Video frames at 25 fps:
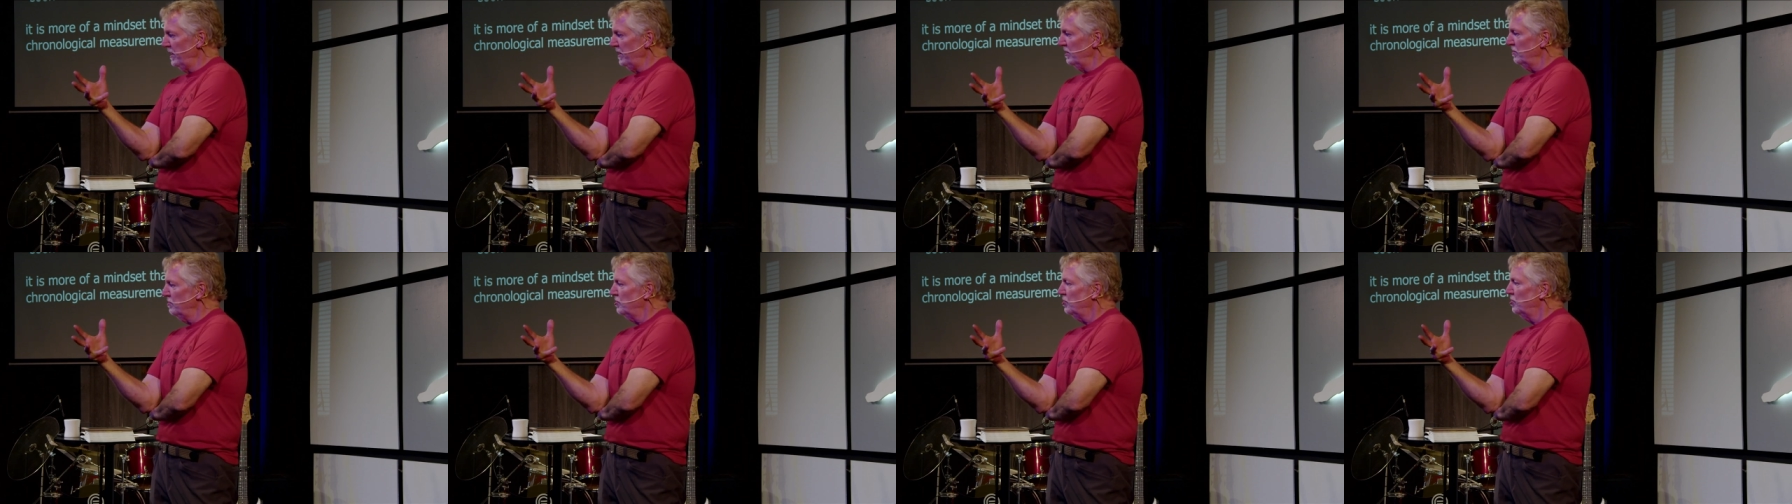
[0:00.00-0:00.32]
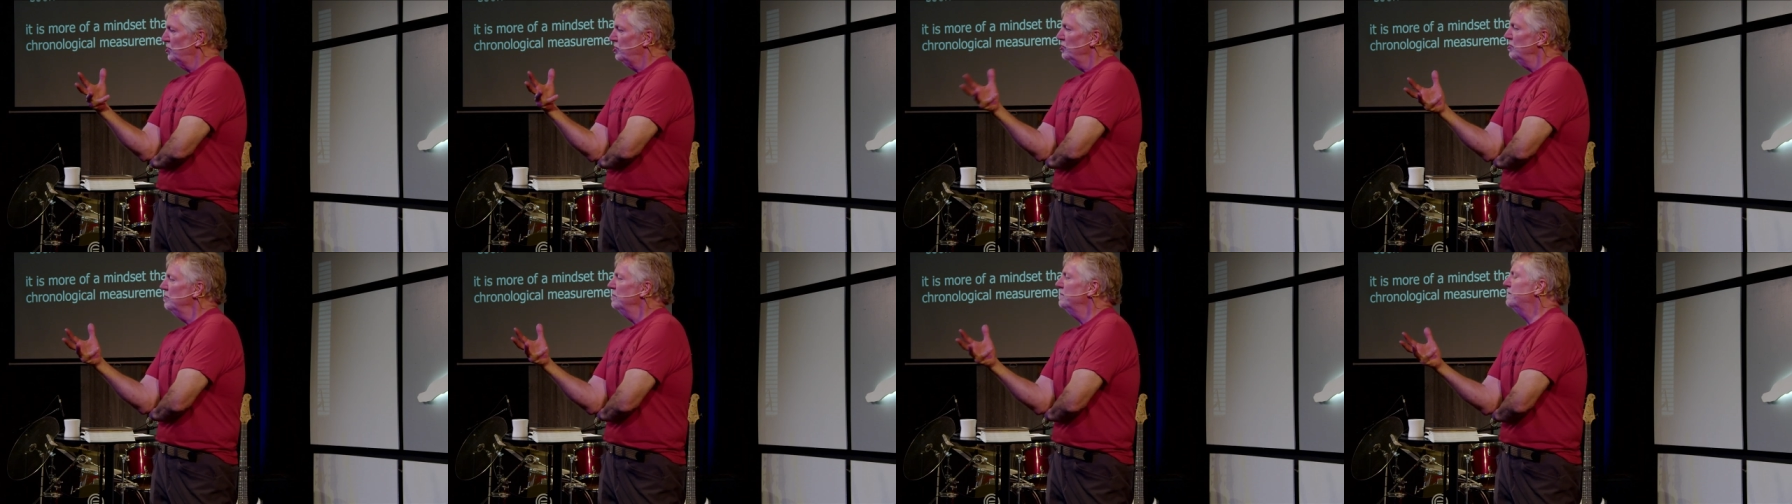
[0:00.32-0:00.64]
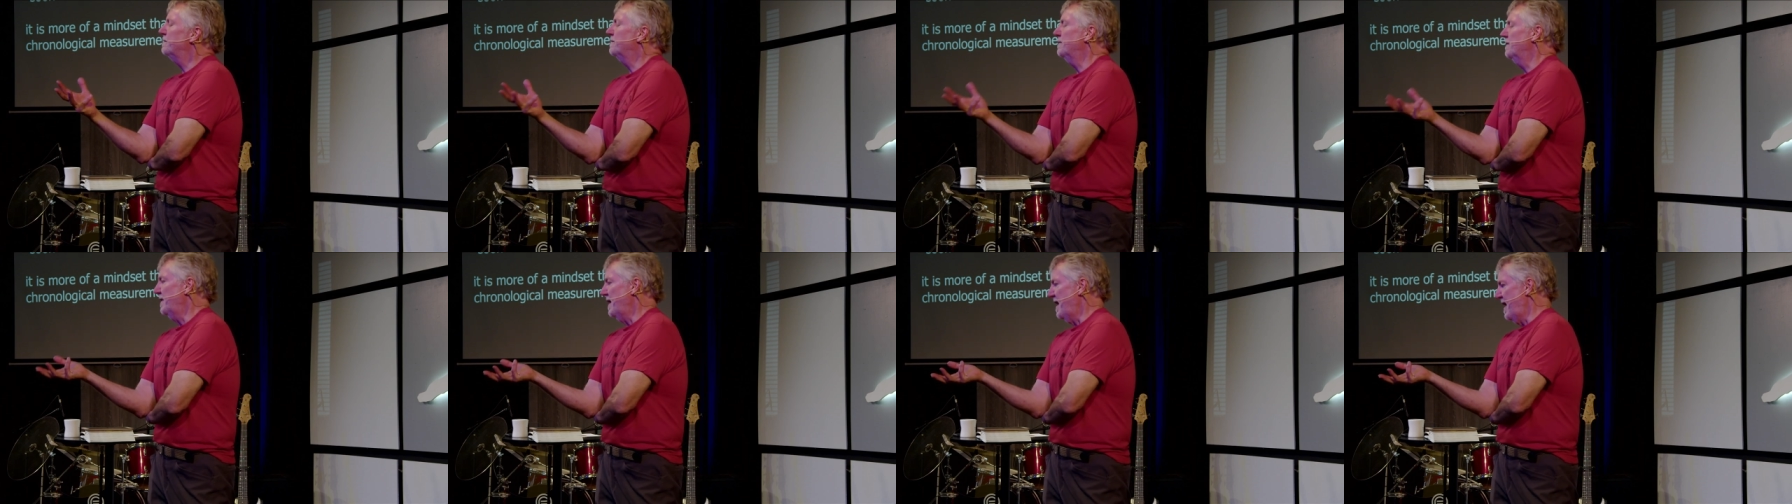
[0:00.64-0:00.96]
do you do
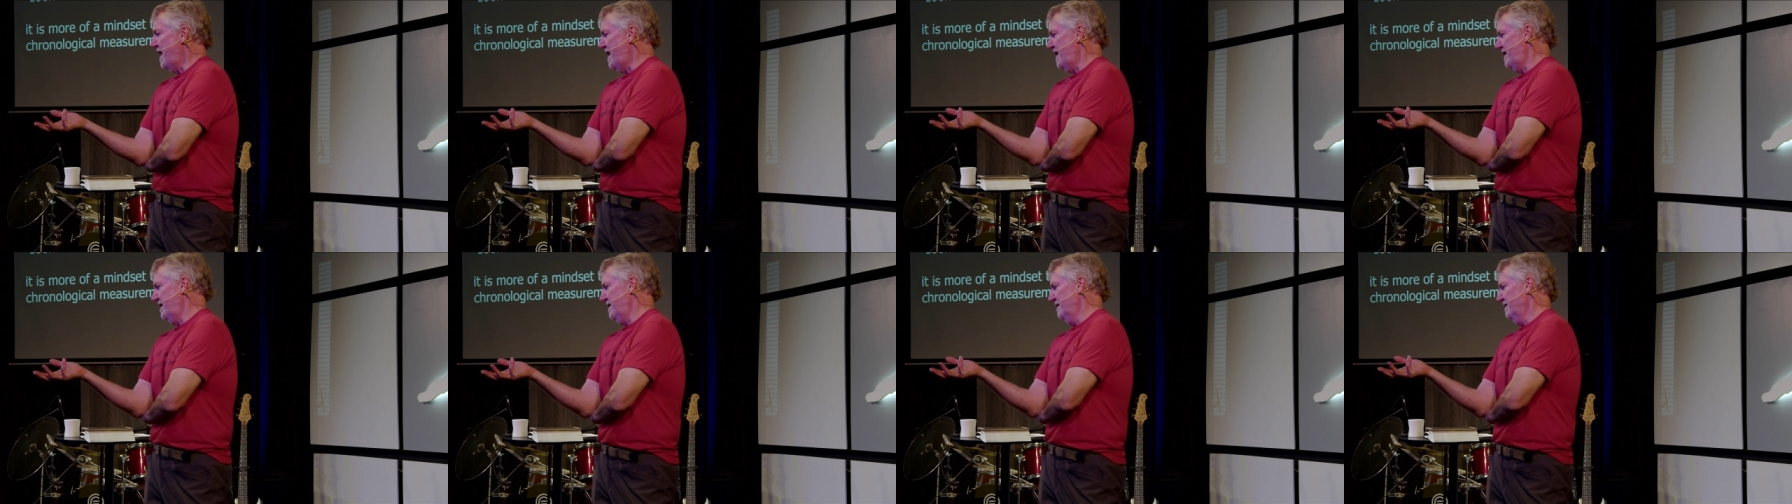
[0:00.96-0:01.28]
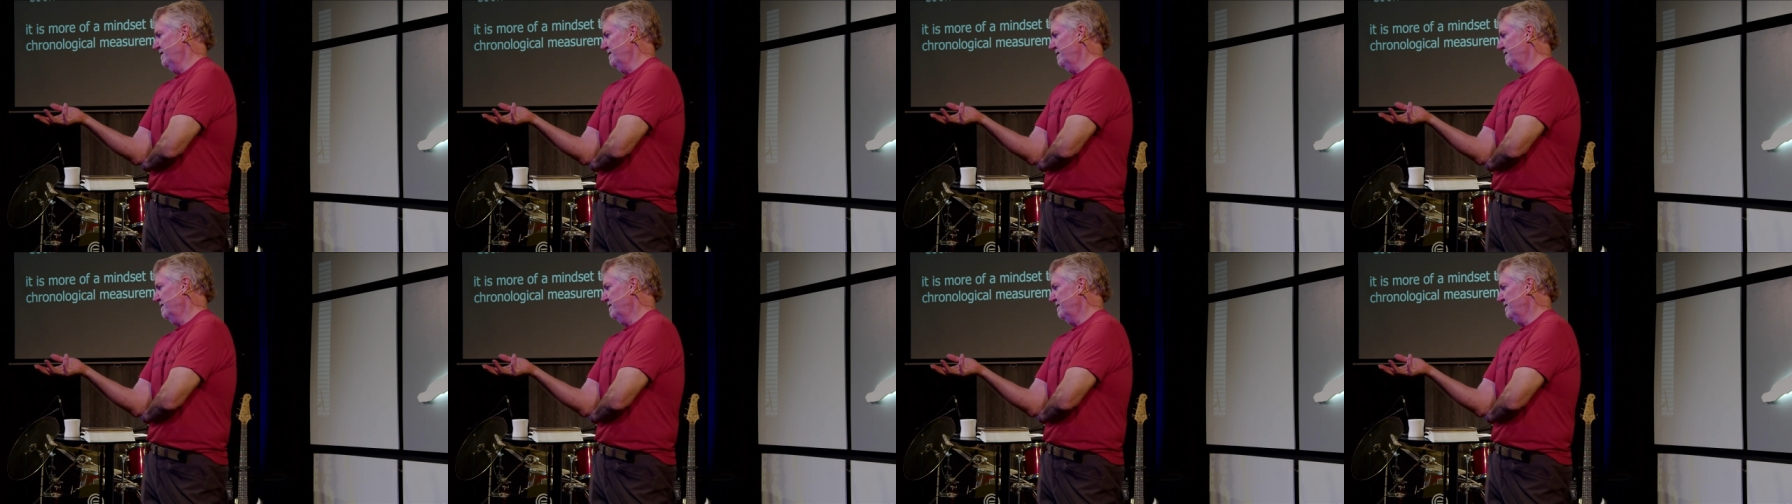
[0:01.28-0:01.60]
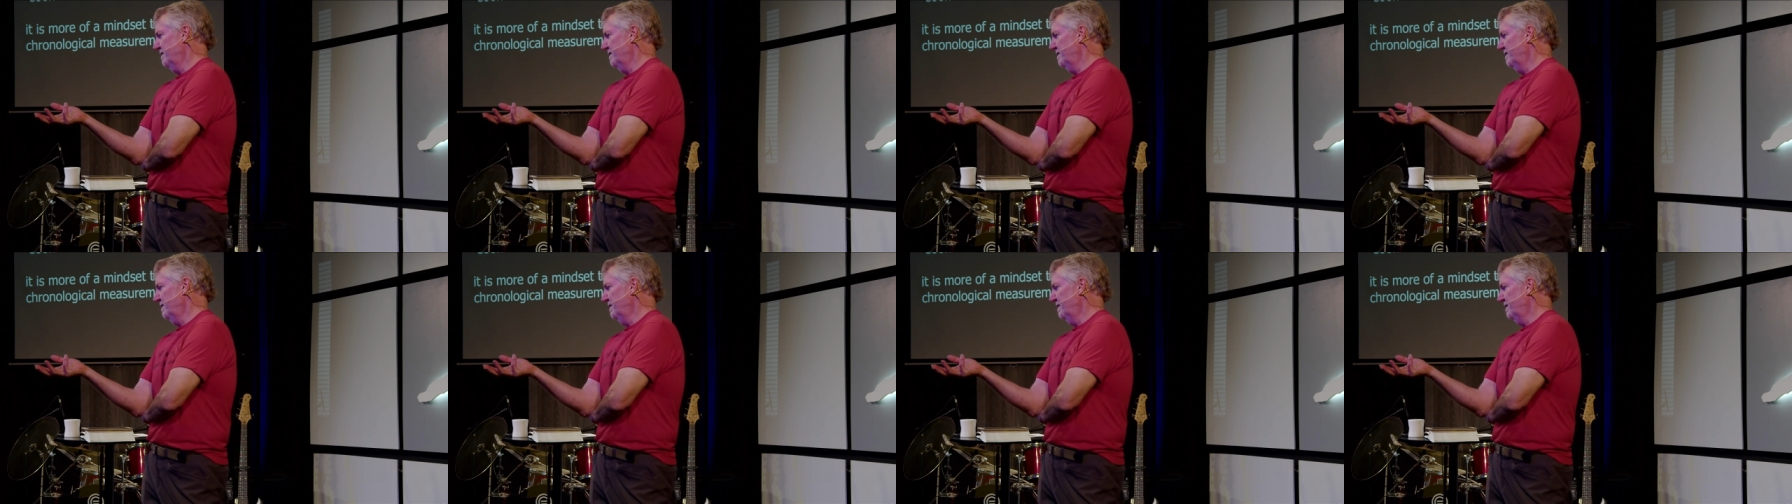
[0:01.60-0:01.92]
for that?
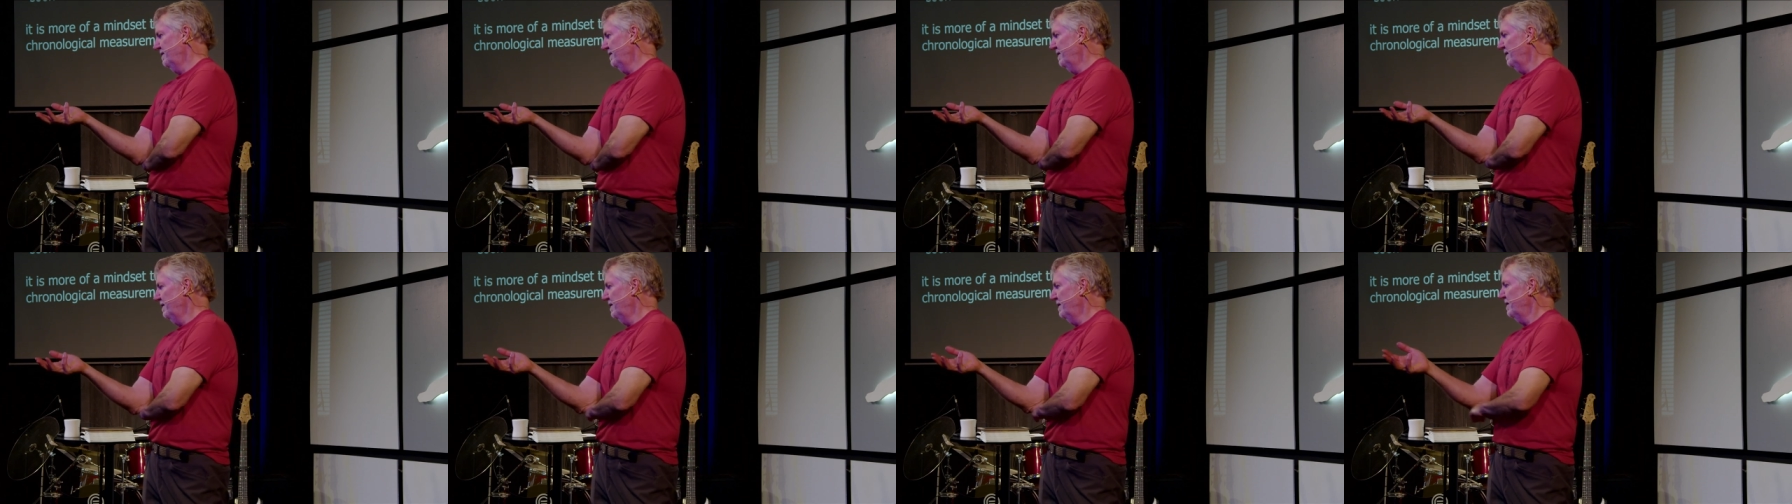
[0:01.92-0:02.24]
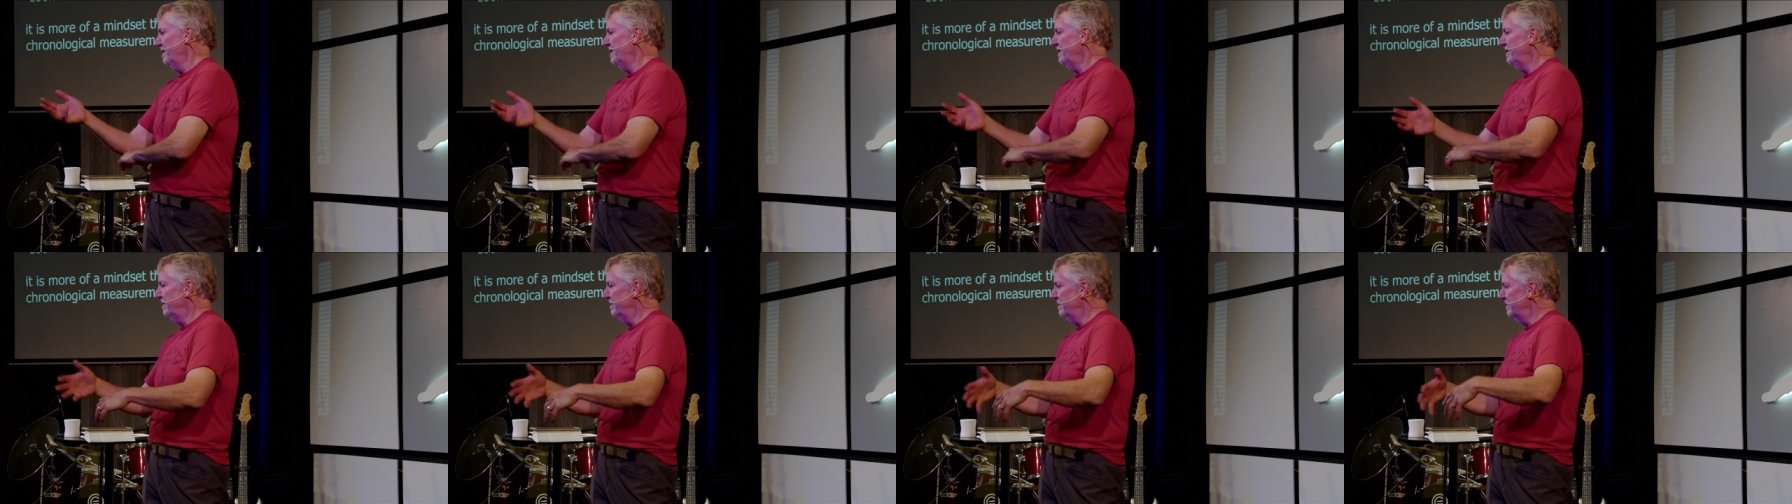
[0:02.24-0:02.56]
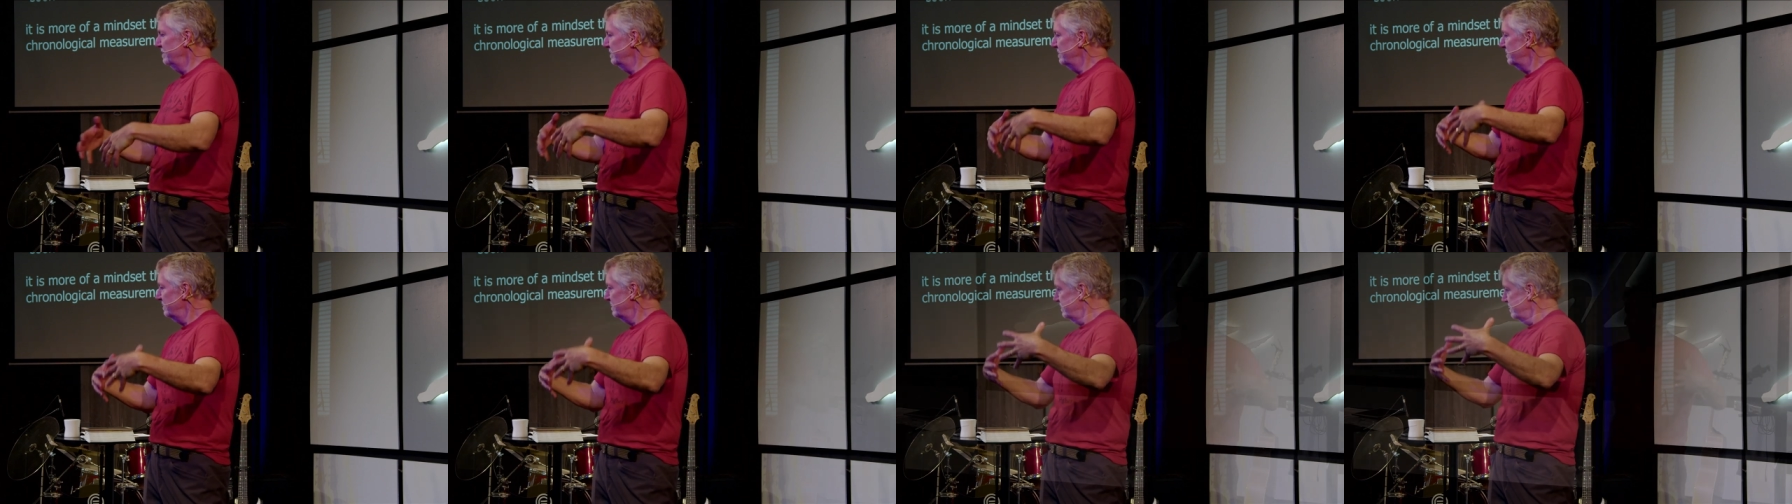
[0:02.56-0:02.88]

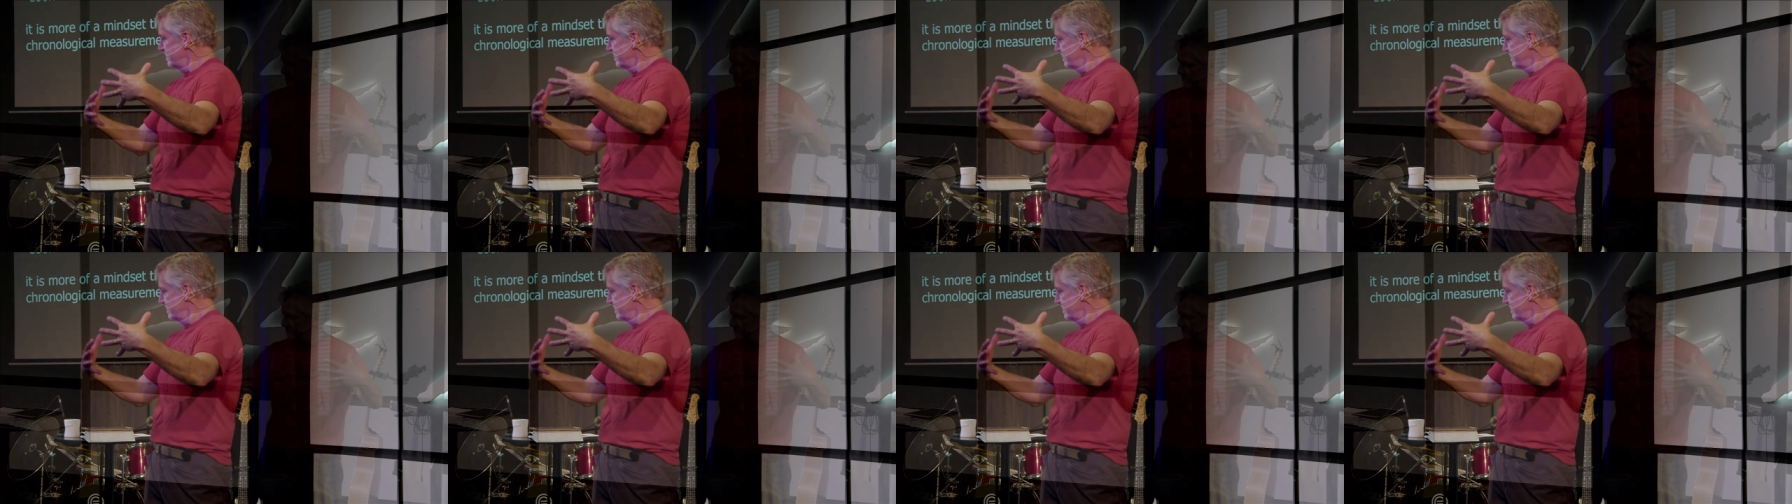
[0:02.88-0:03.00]
You,